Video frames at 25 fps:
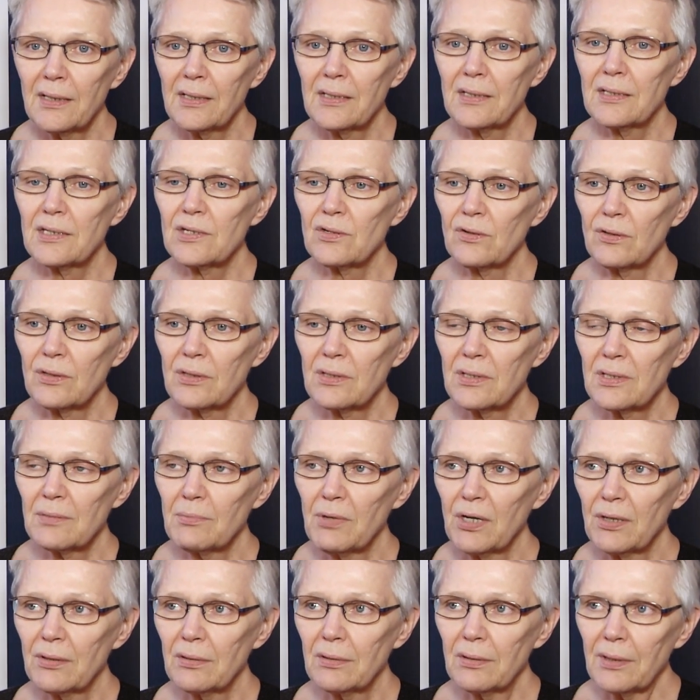So it's
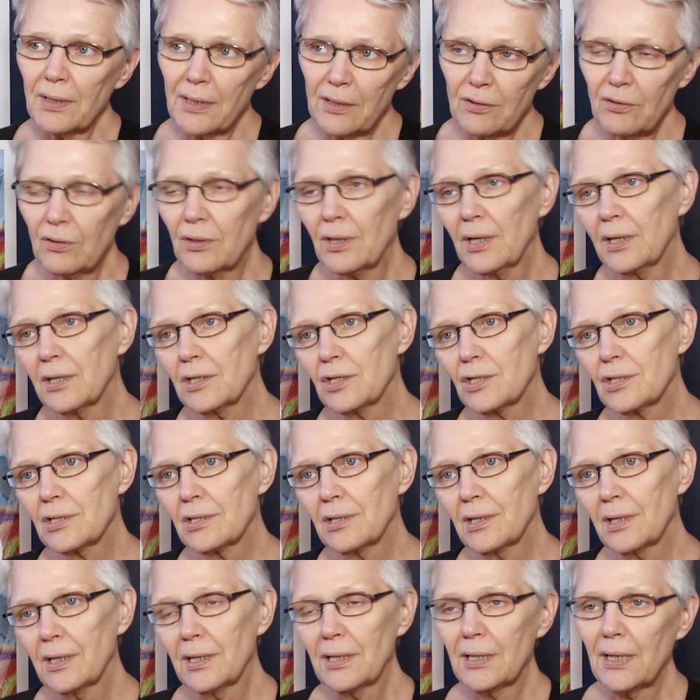about
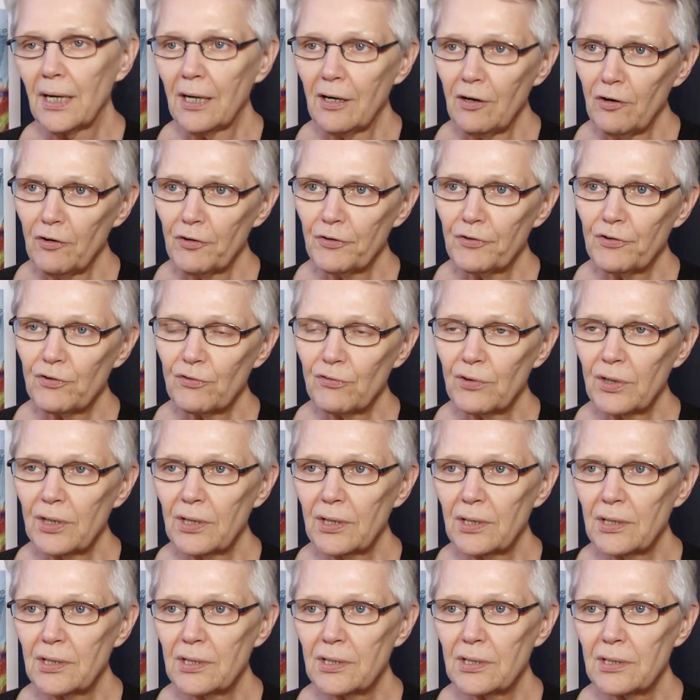education,
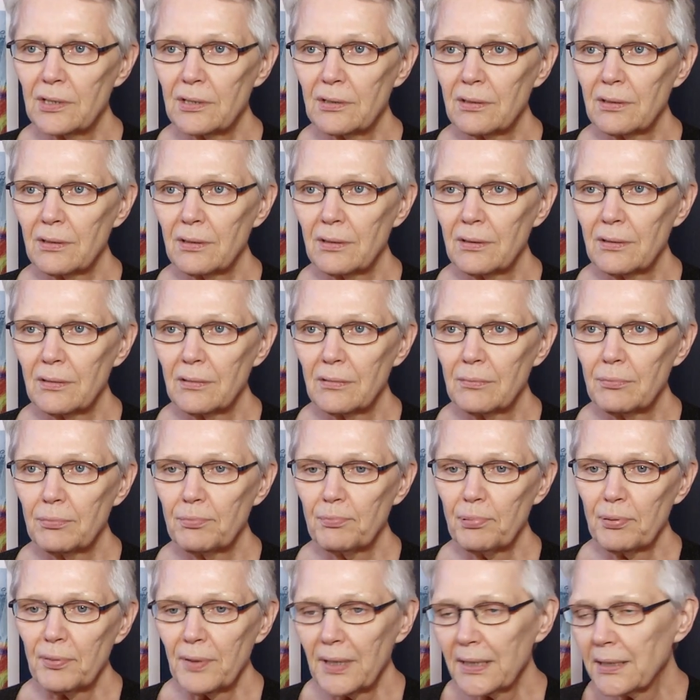outreach, uh,
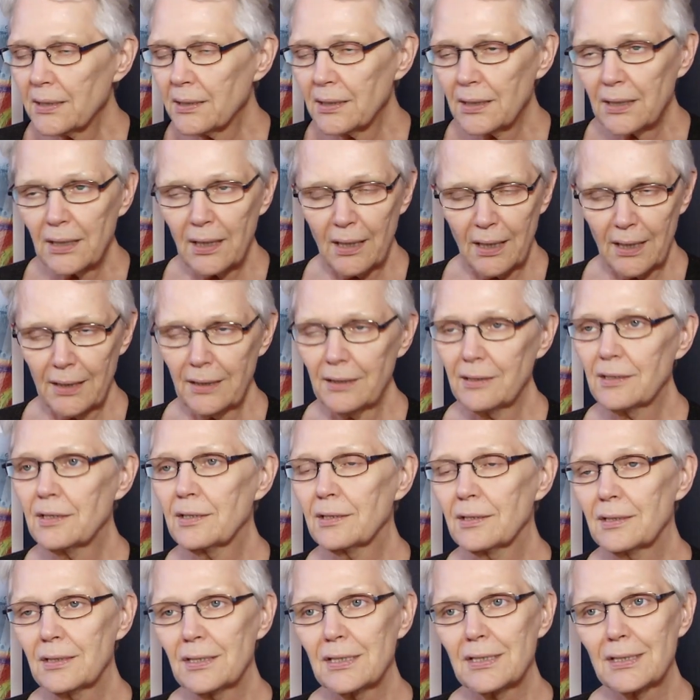
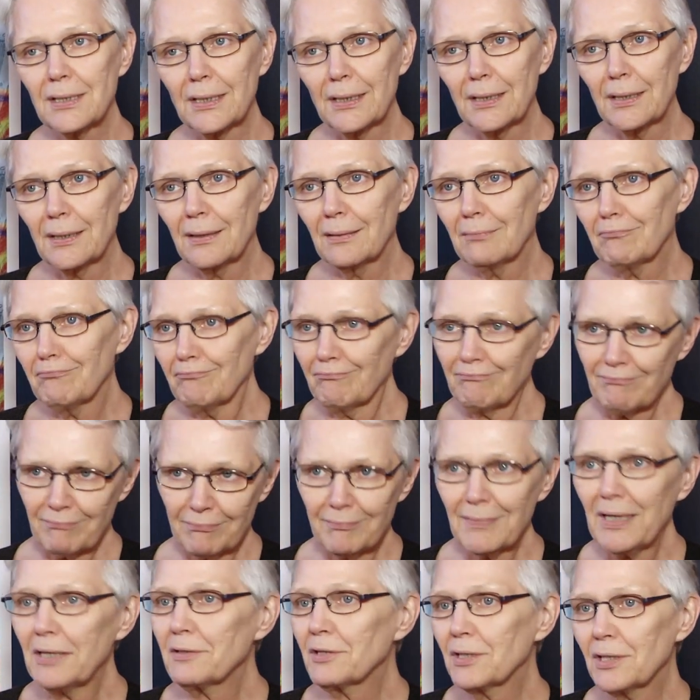practicalities, and
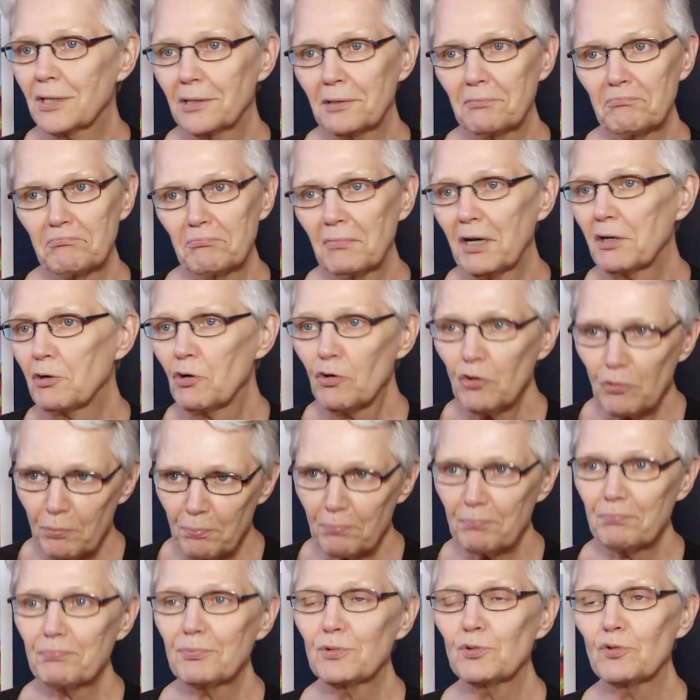I think I hope
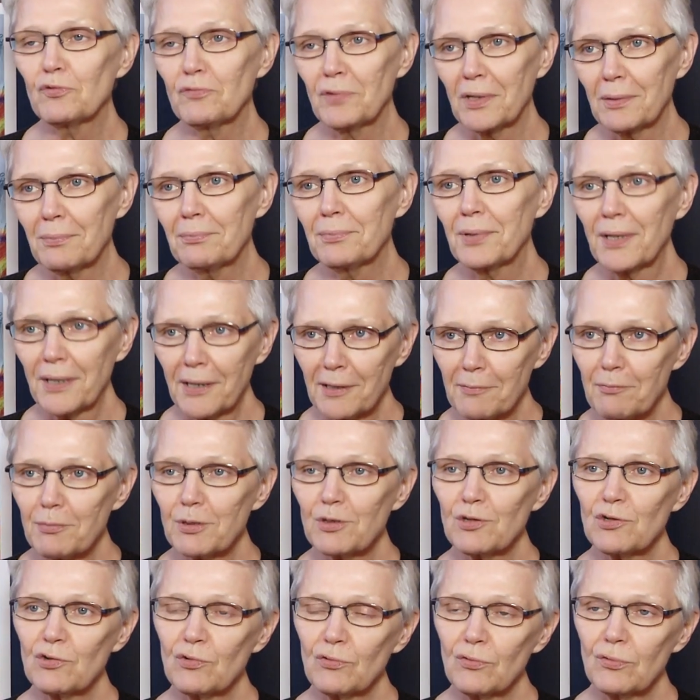you will be able
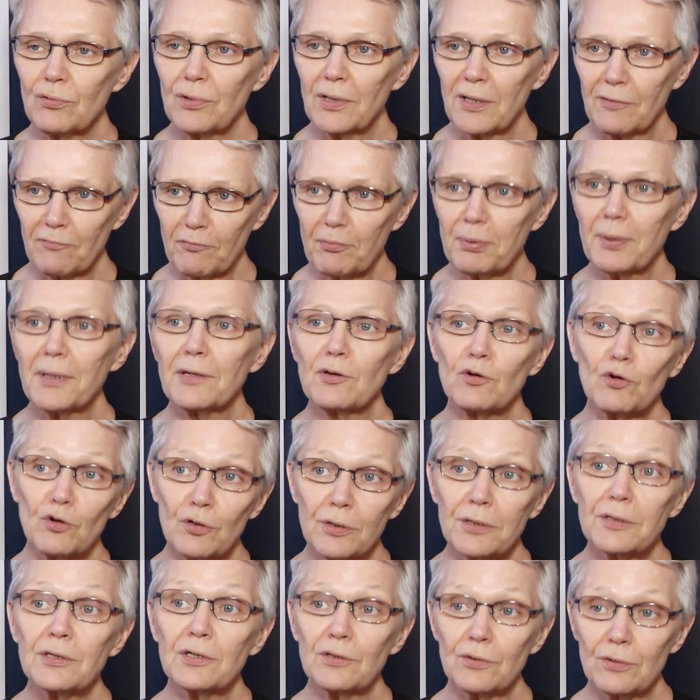to give
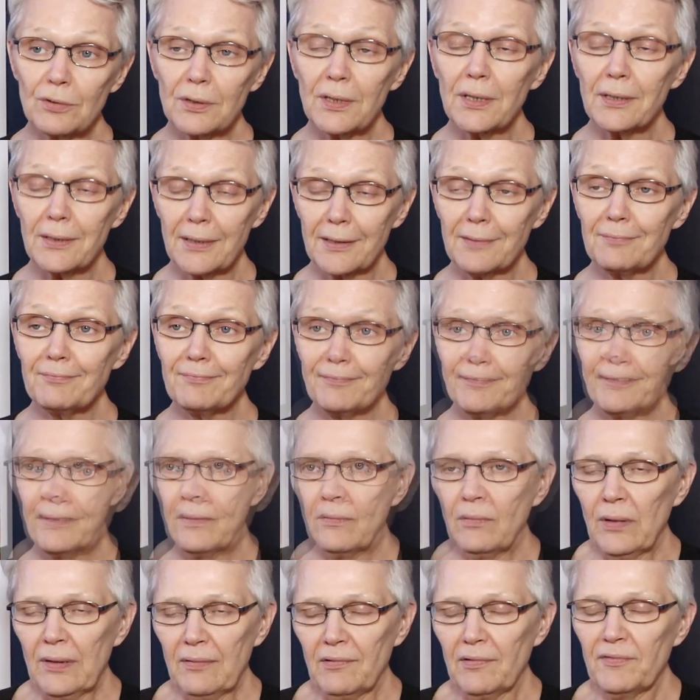priority to that.
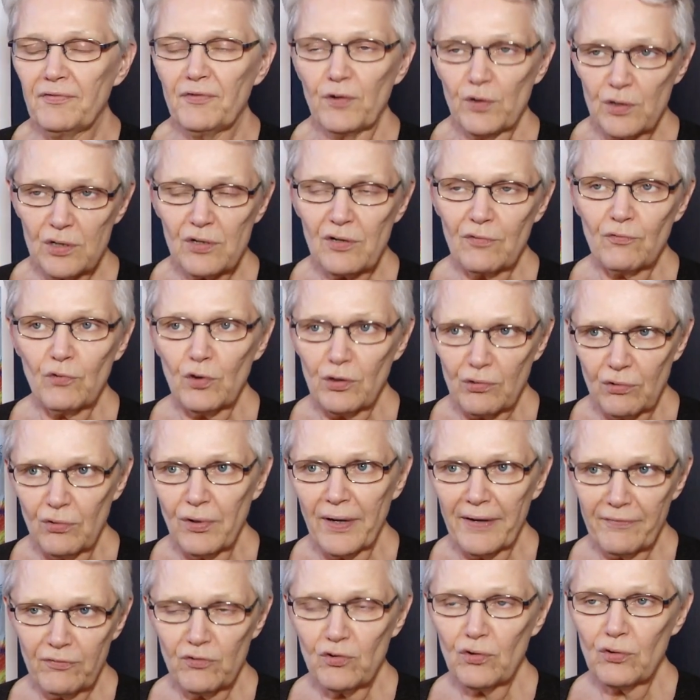But first of all, you
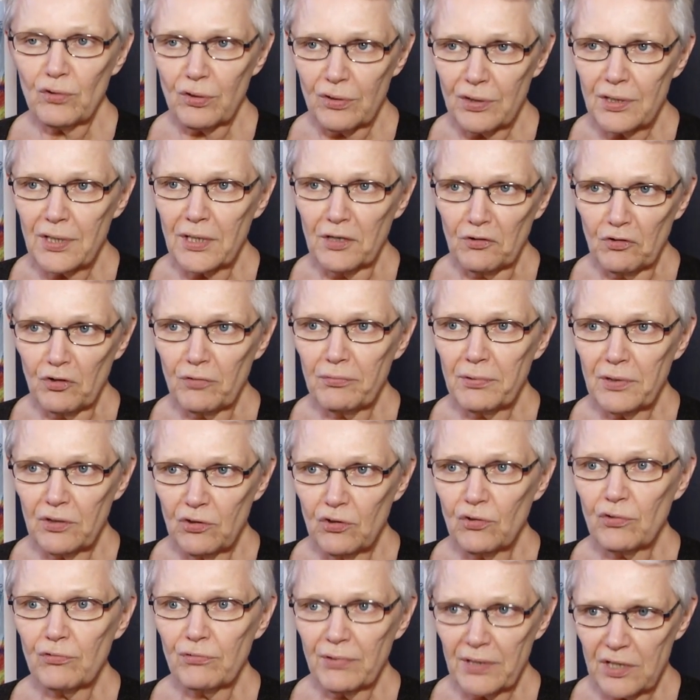have to continue with
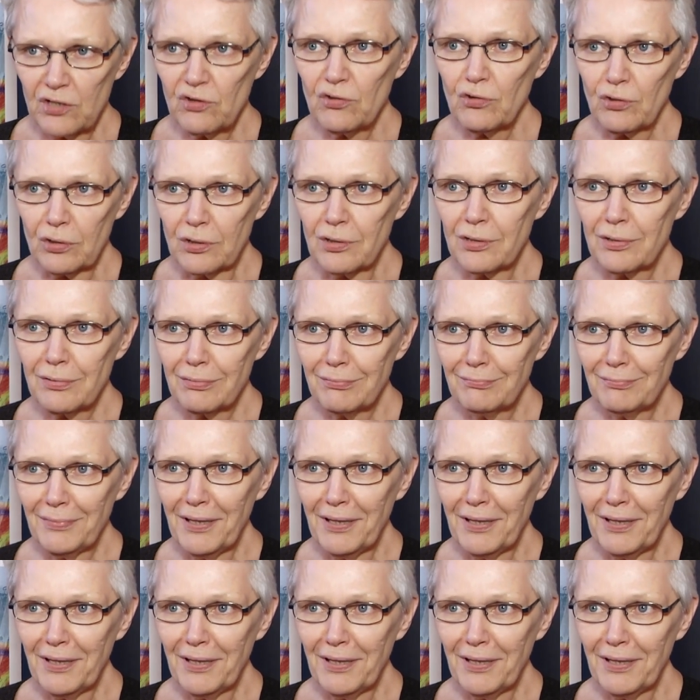your research